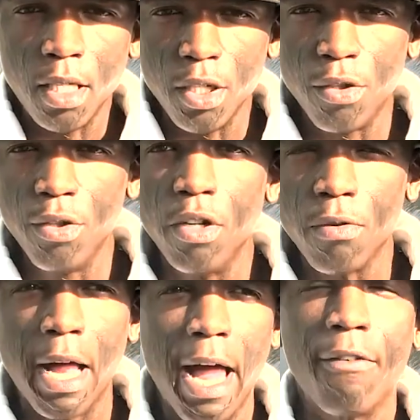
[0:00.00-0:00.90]
you don't
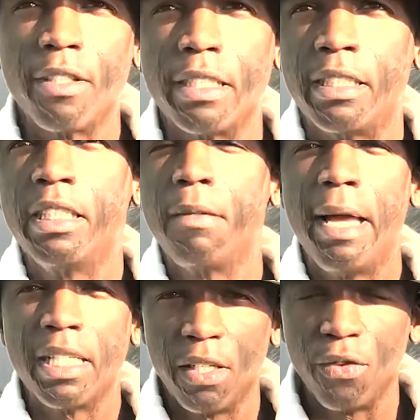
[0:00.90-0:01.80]
have to, just
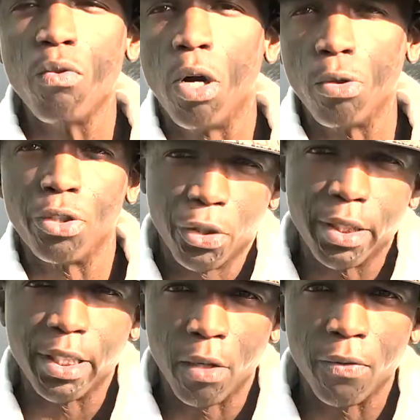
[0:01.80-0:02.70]
imagine if you owed
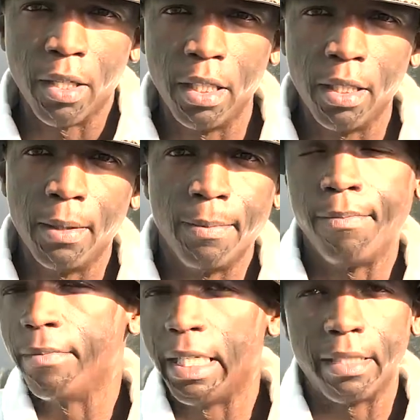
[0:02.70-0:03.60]
yourself
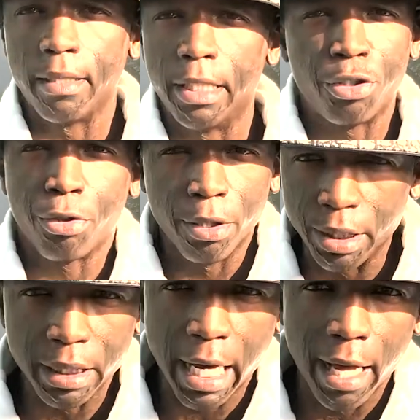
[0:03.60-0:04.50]
like $1
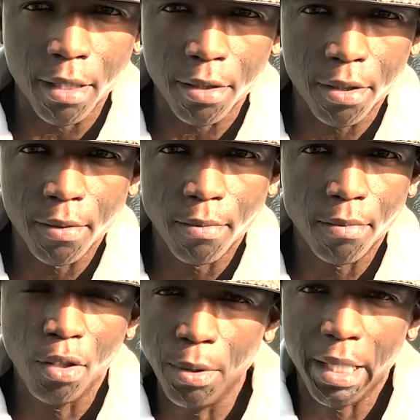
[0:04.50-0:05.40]
trillion.
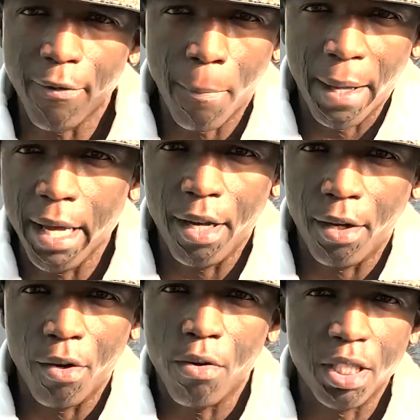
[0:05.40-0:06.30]
You would never pay it.
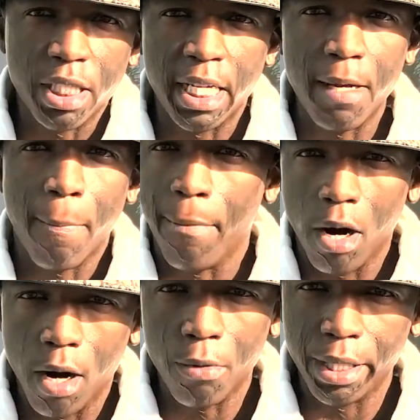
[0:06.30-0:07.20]
You could just keep
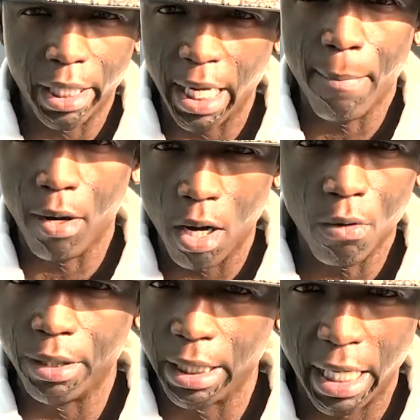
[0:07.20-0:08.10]
borrowing and keep
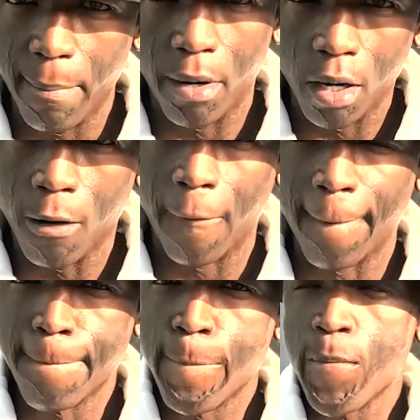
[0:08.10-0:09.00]
borrowing and keep
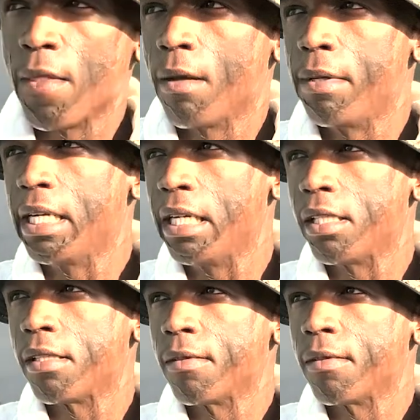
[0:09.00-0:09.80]
borrowing because